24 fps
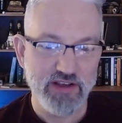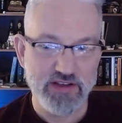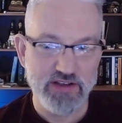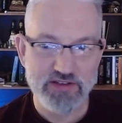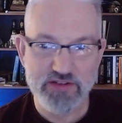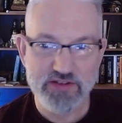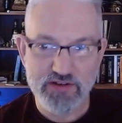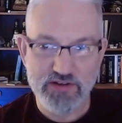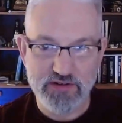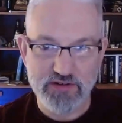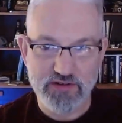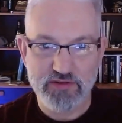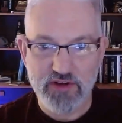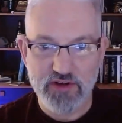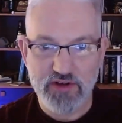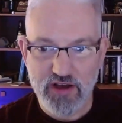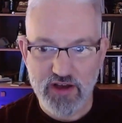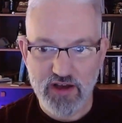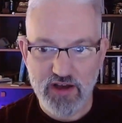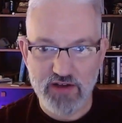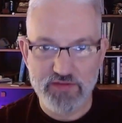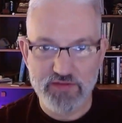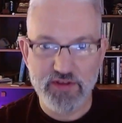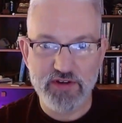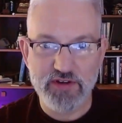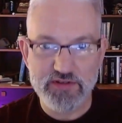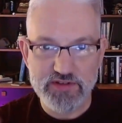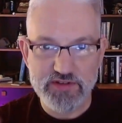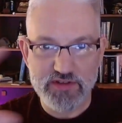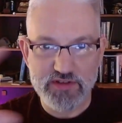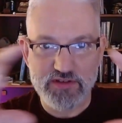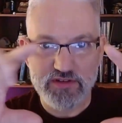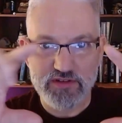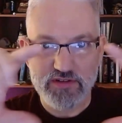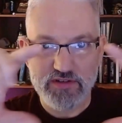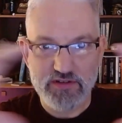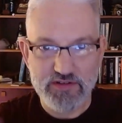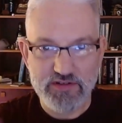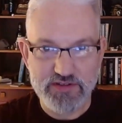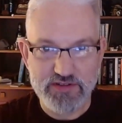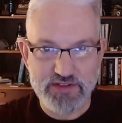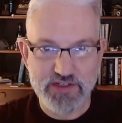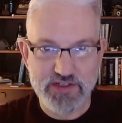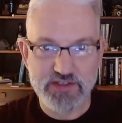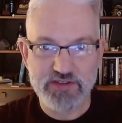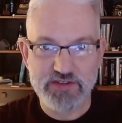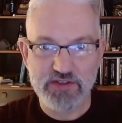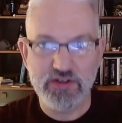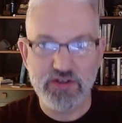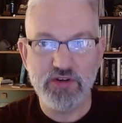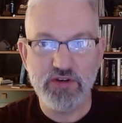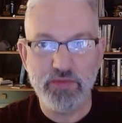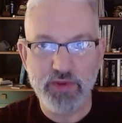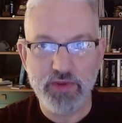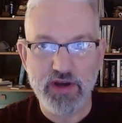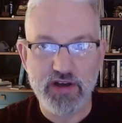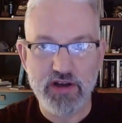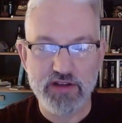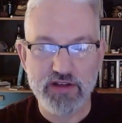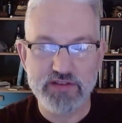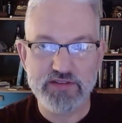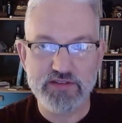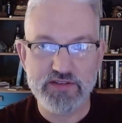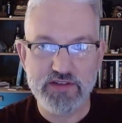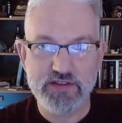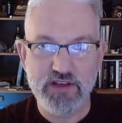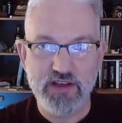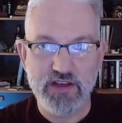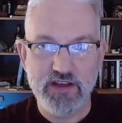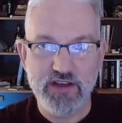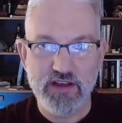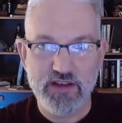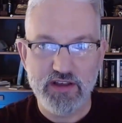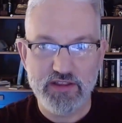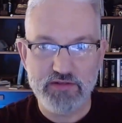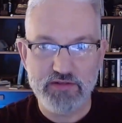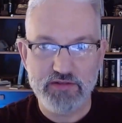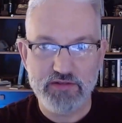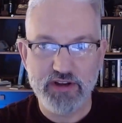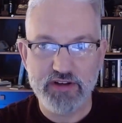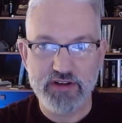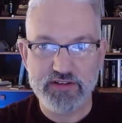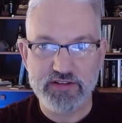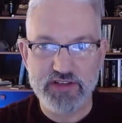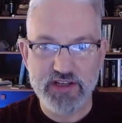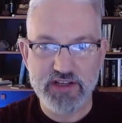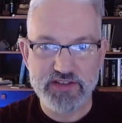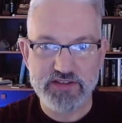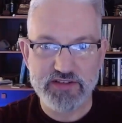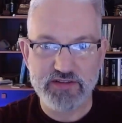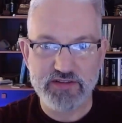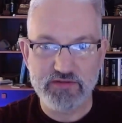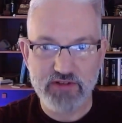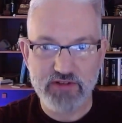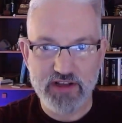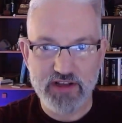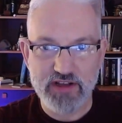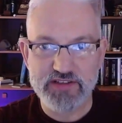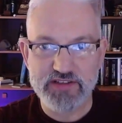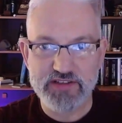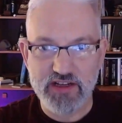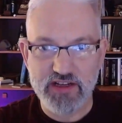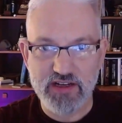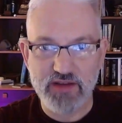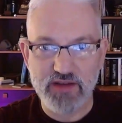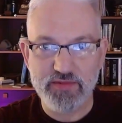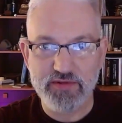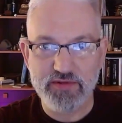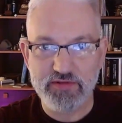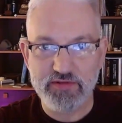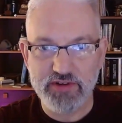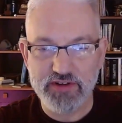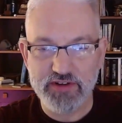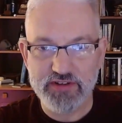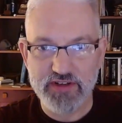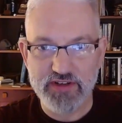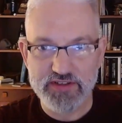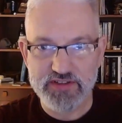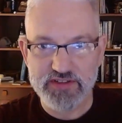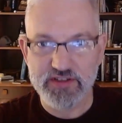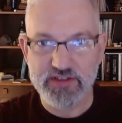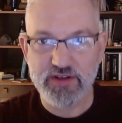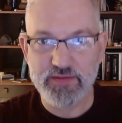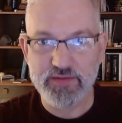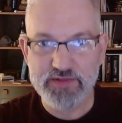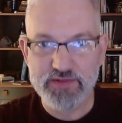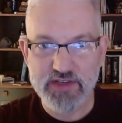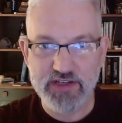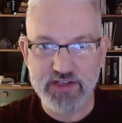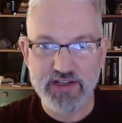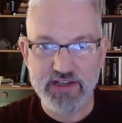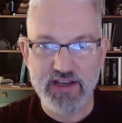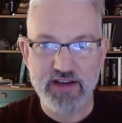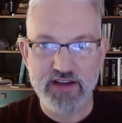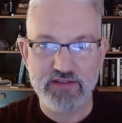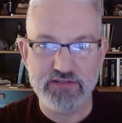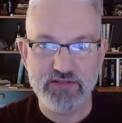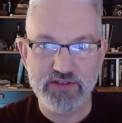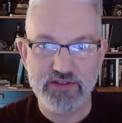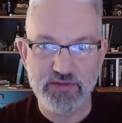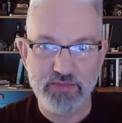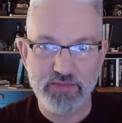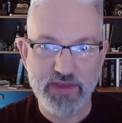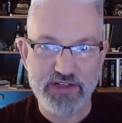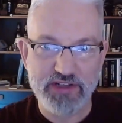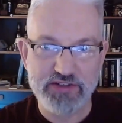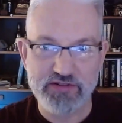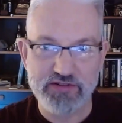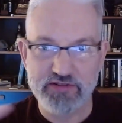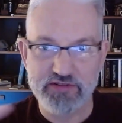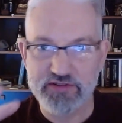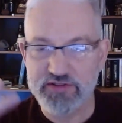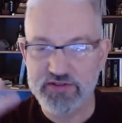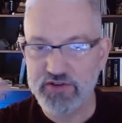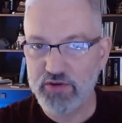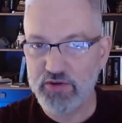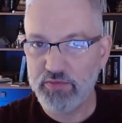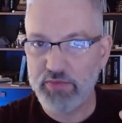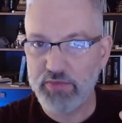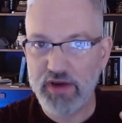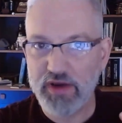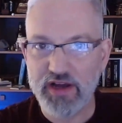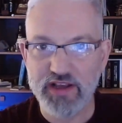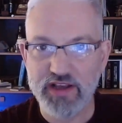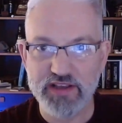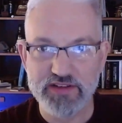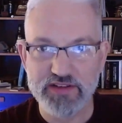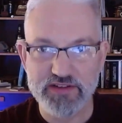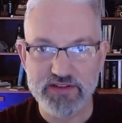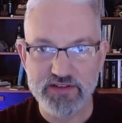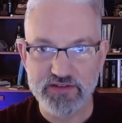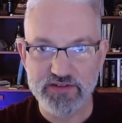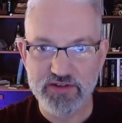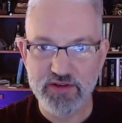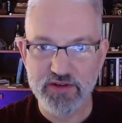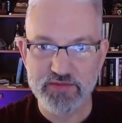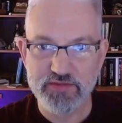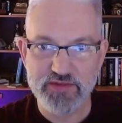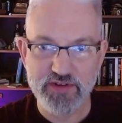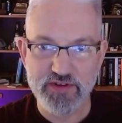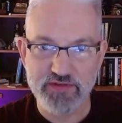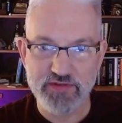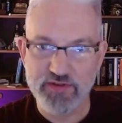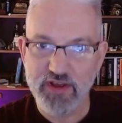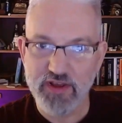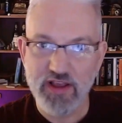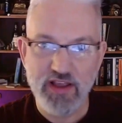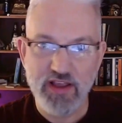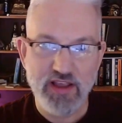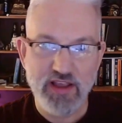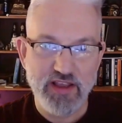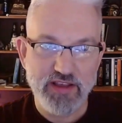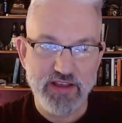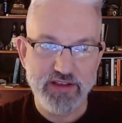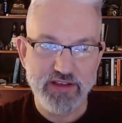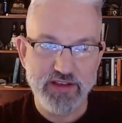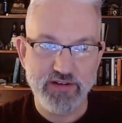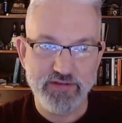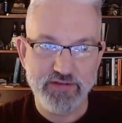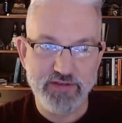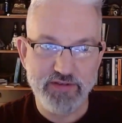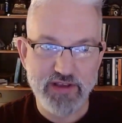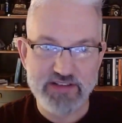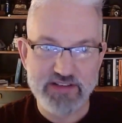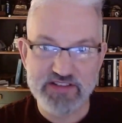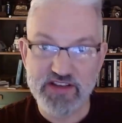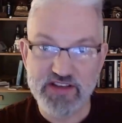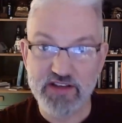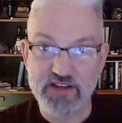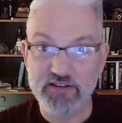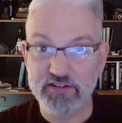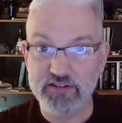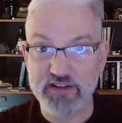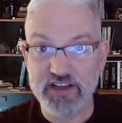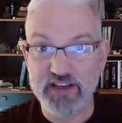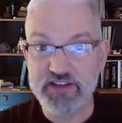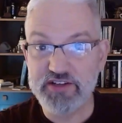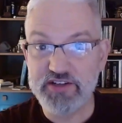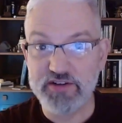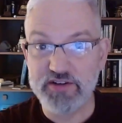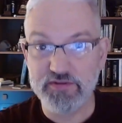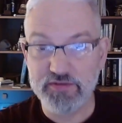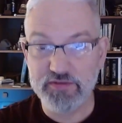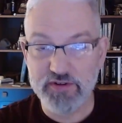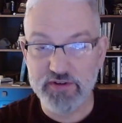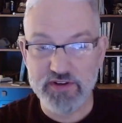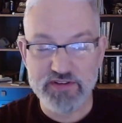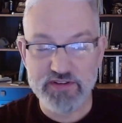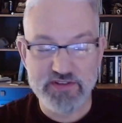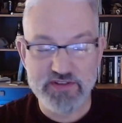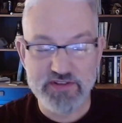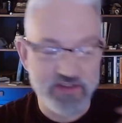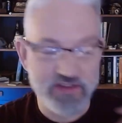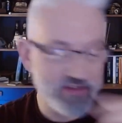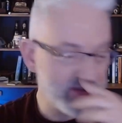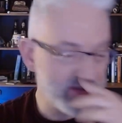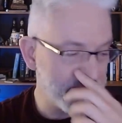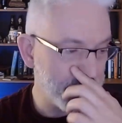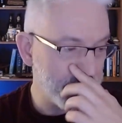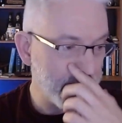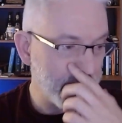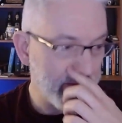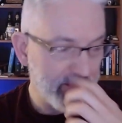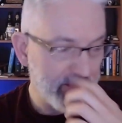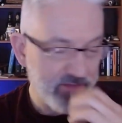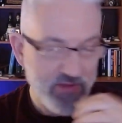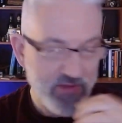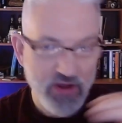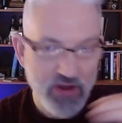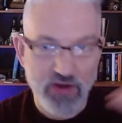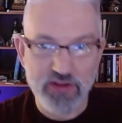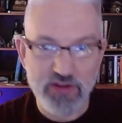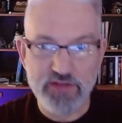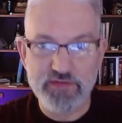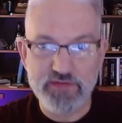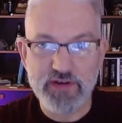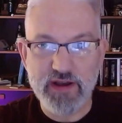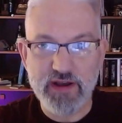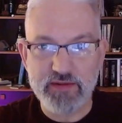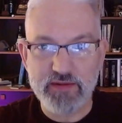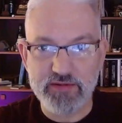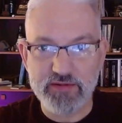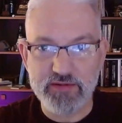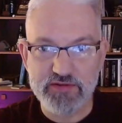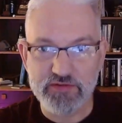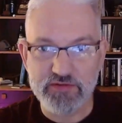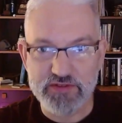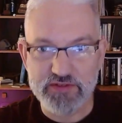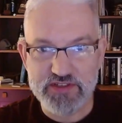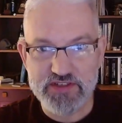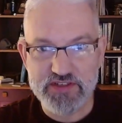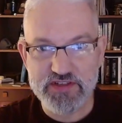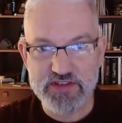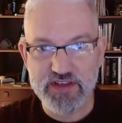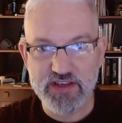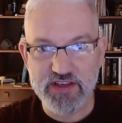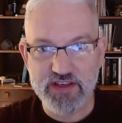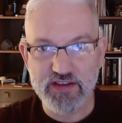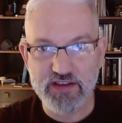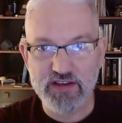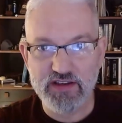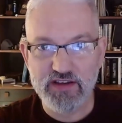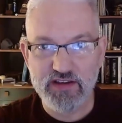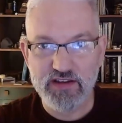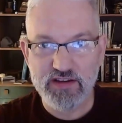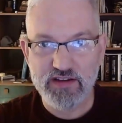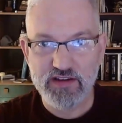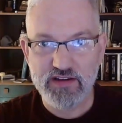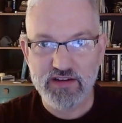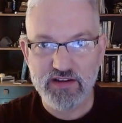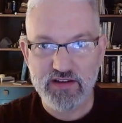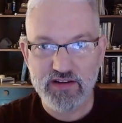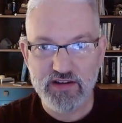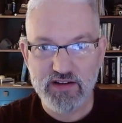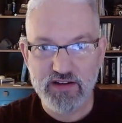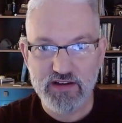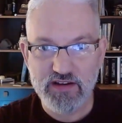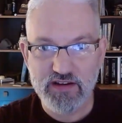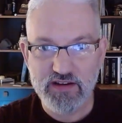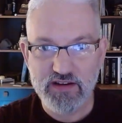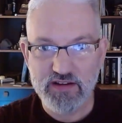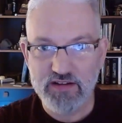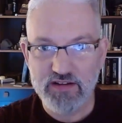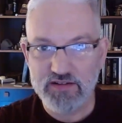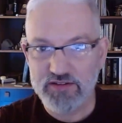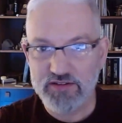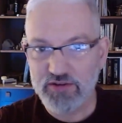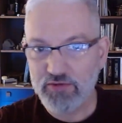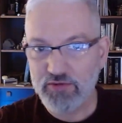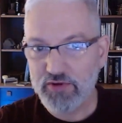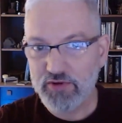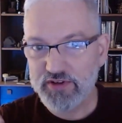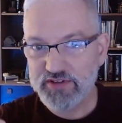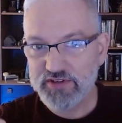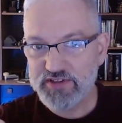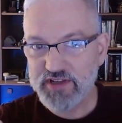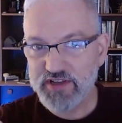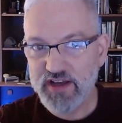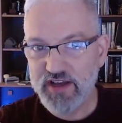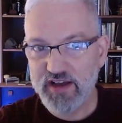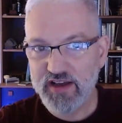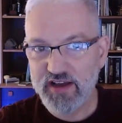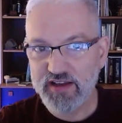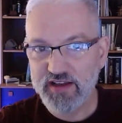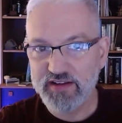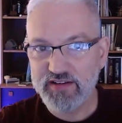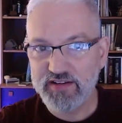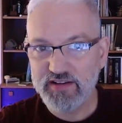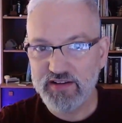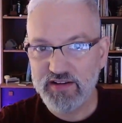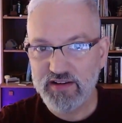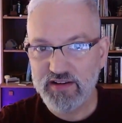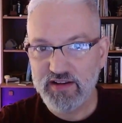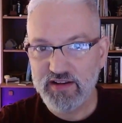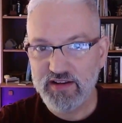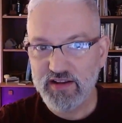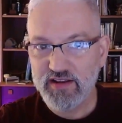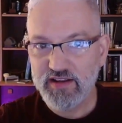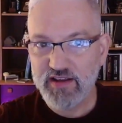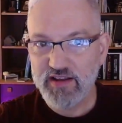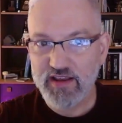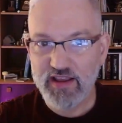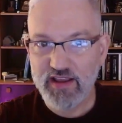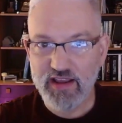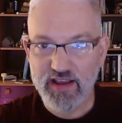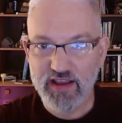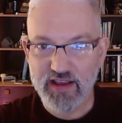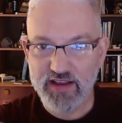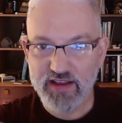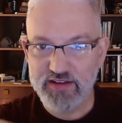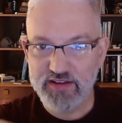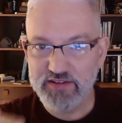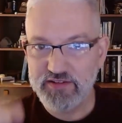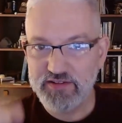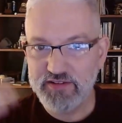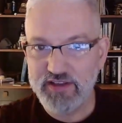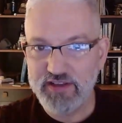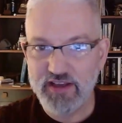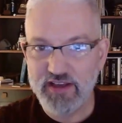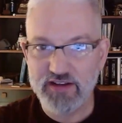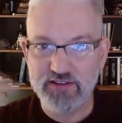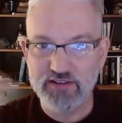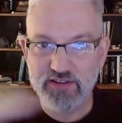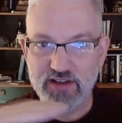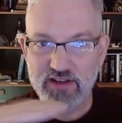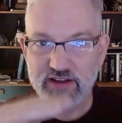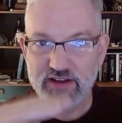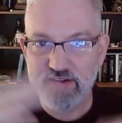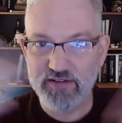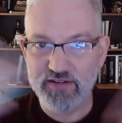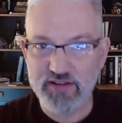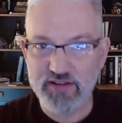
So of those 6 coupons, 3 are tested right side up, 3 are tested upside down, to make sure there's no bias in terms of, if you had segregation, for instance, all the fibers would sink to one side, and you'd get a lot of,